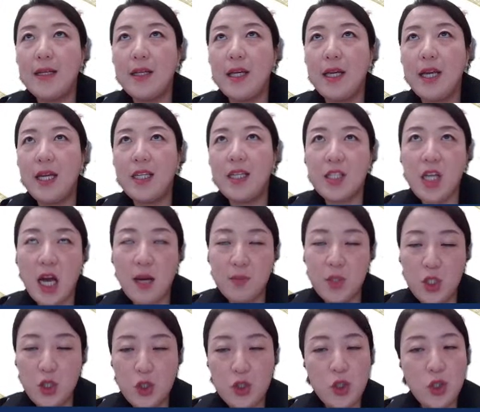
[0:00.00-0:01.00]
in a top
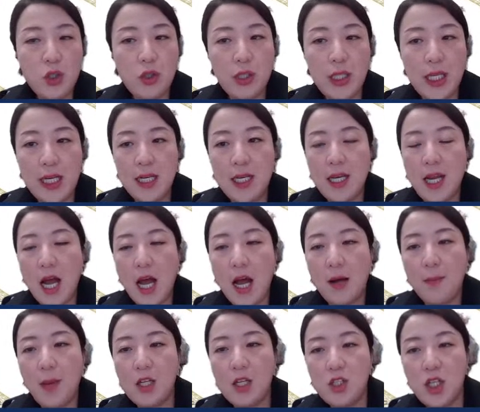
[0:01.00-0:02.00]
tier journal in
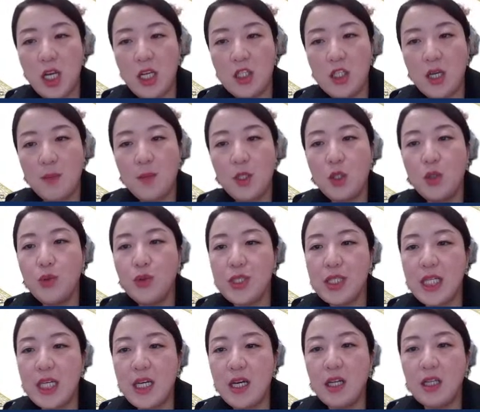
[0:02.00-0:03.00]
IJHM, you
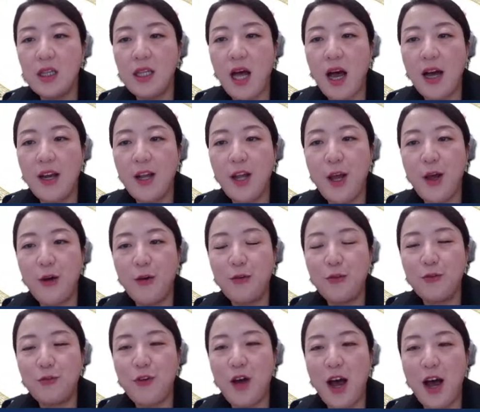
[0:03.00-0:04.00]
see a lot
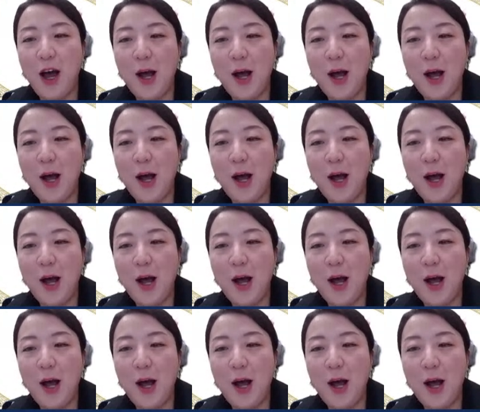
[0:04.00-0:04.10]
of